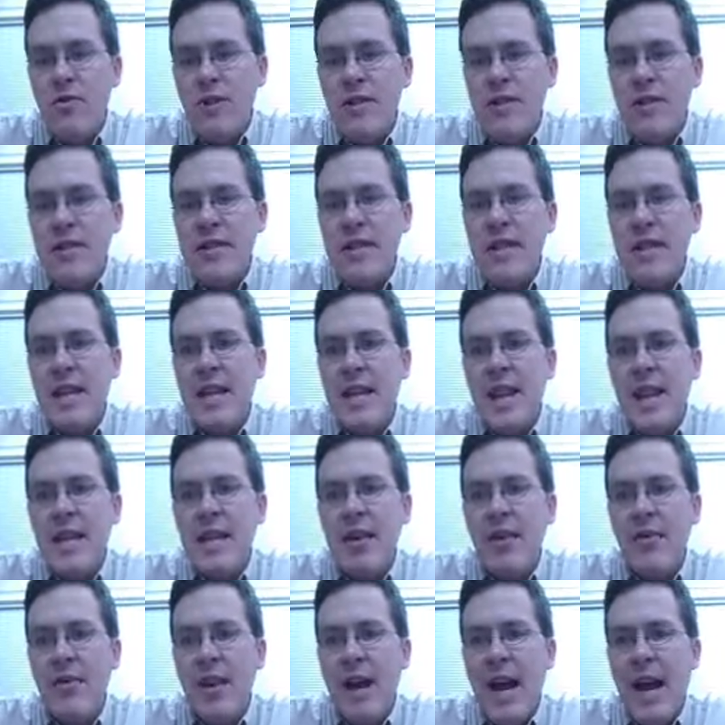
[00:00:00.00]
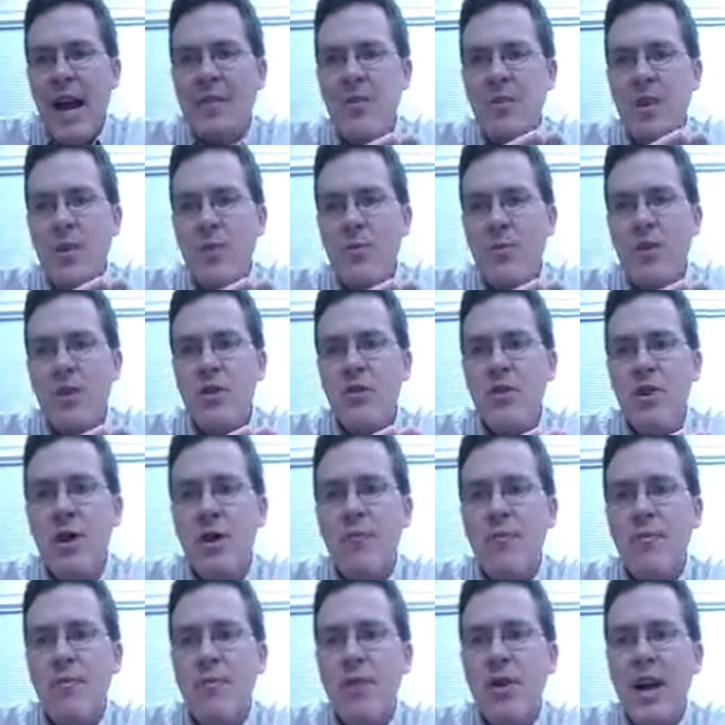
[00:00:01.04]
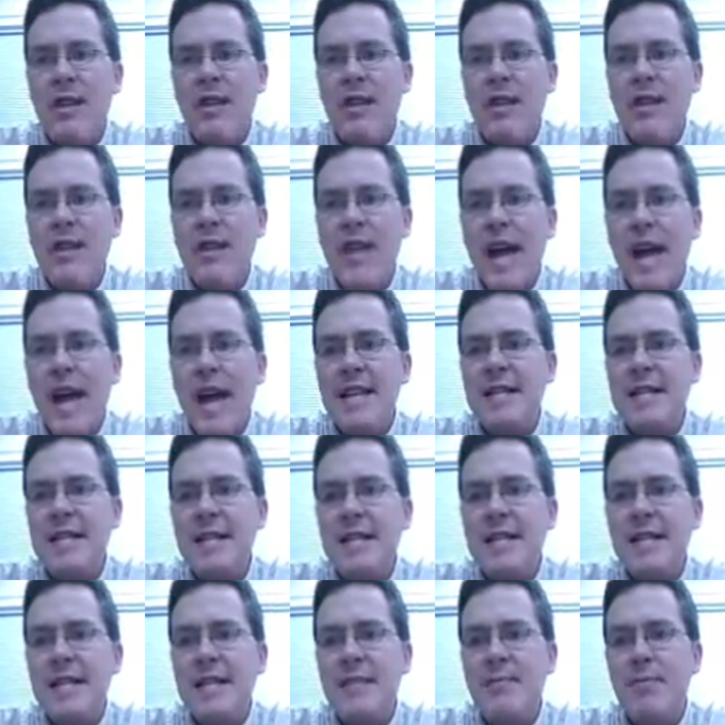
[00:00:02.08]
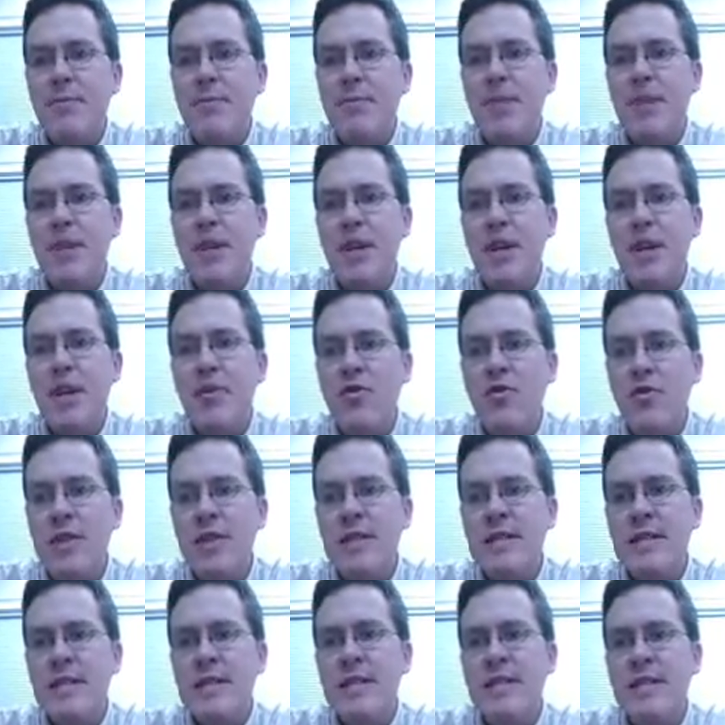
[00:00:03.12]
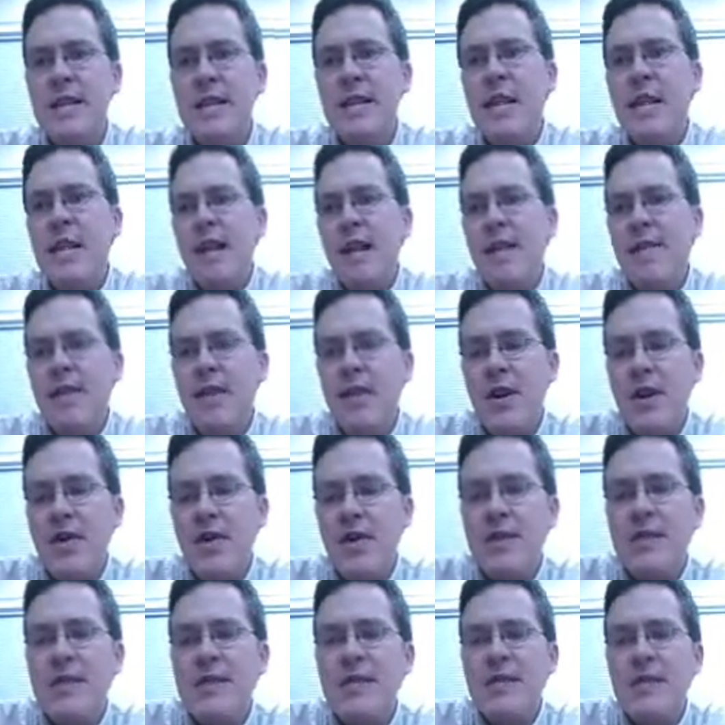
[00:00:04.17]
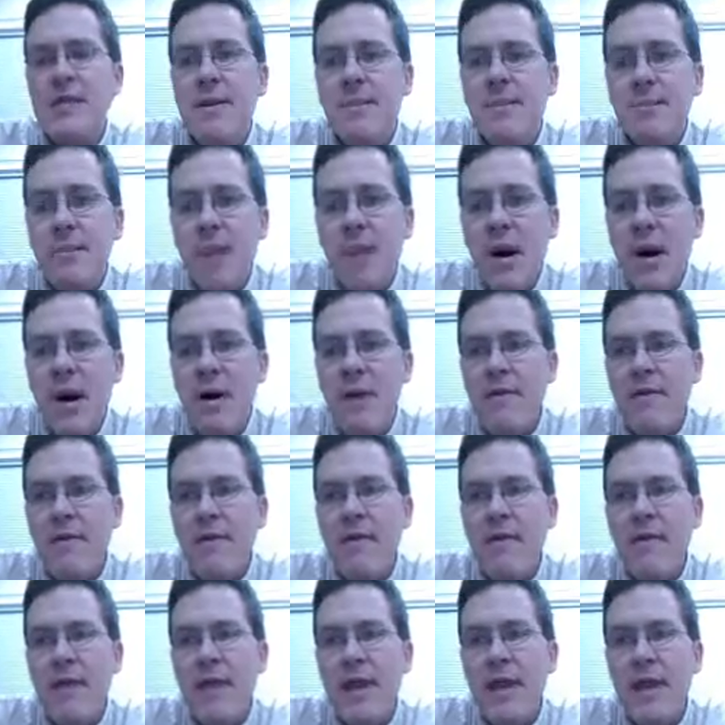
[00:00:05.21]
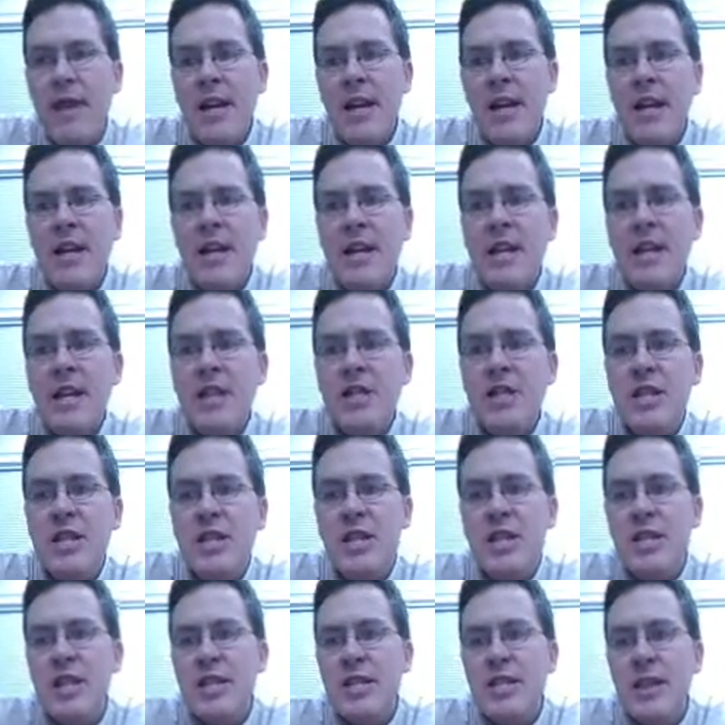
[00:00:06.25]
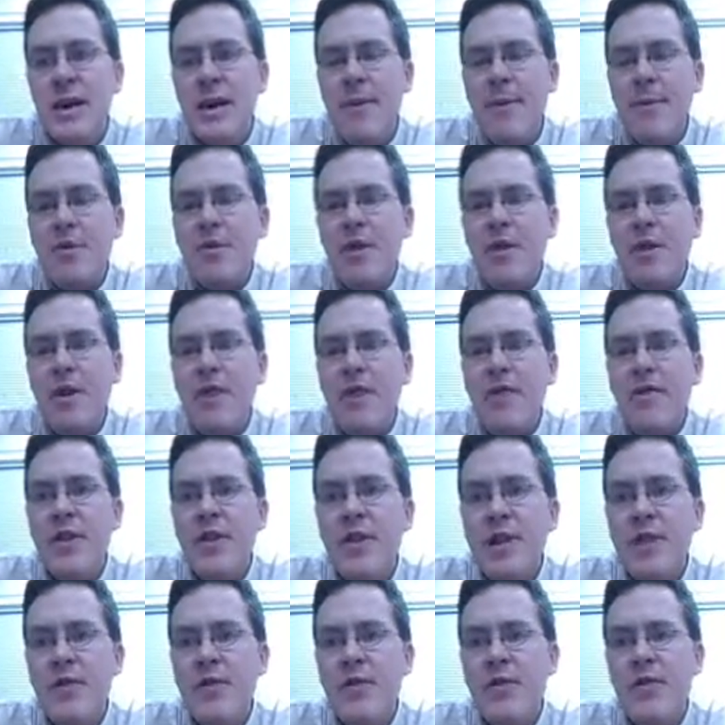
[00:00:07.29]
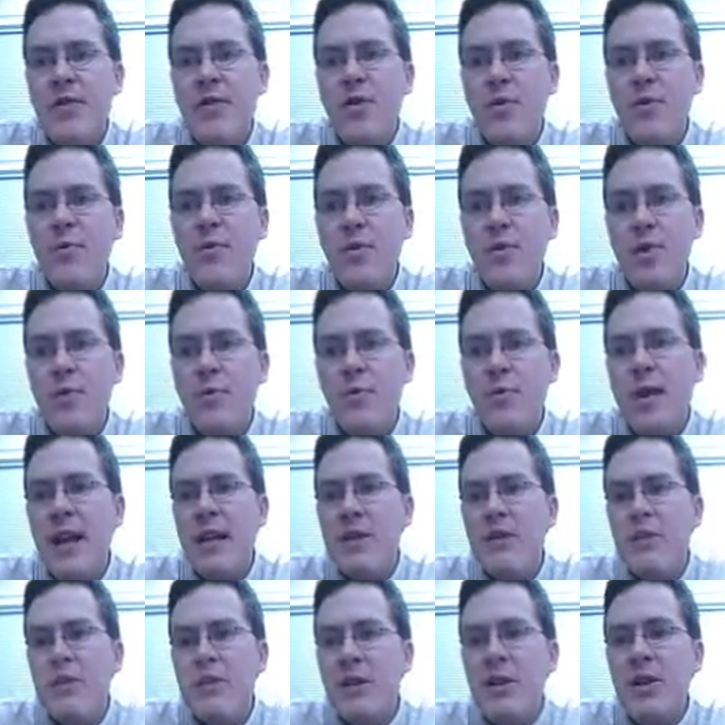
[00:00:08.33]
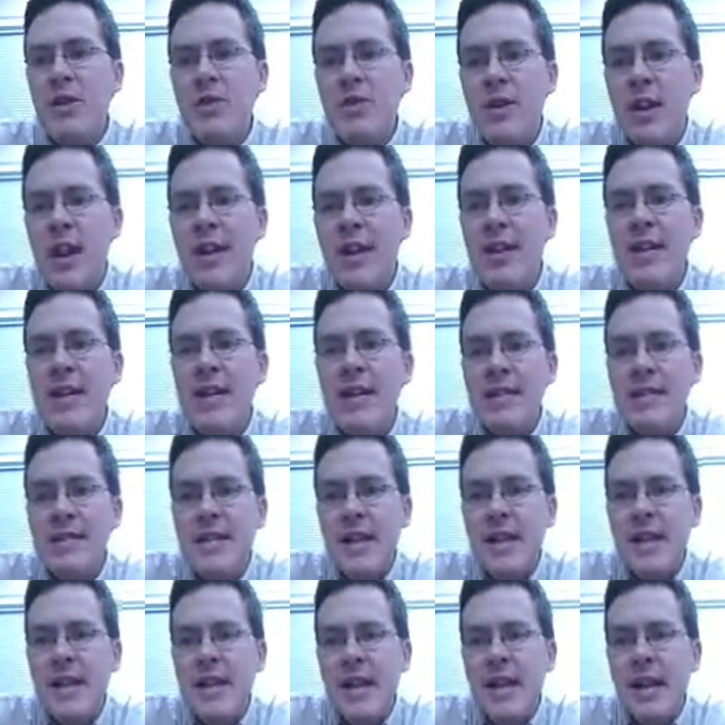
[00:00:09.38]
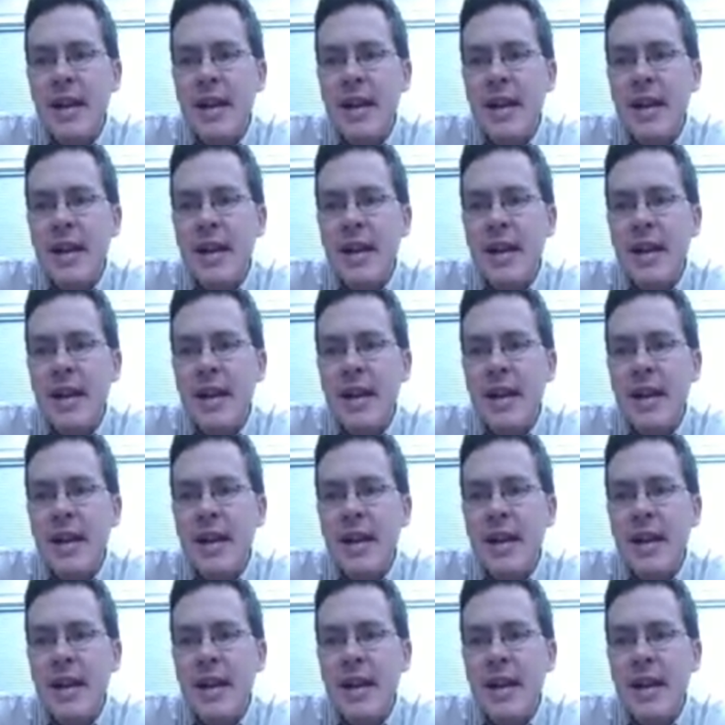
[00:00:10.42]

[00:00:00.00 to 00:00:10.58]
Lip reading: to physics and the ideal gas law, when you compress a gas, its temperature increases. If it increases above the ignition temperature of the diesel fuel, boom, that's when you get this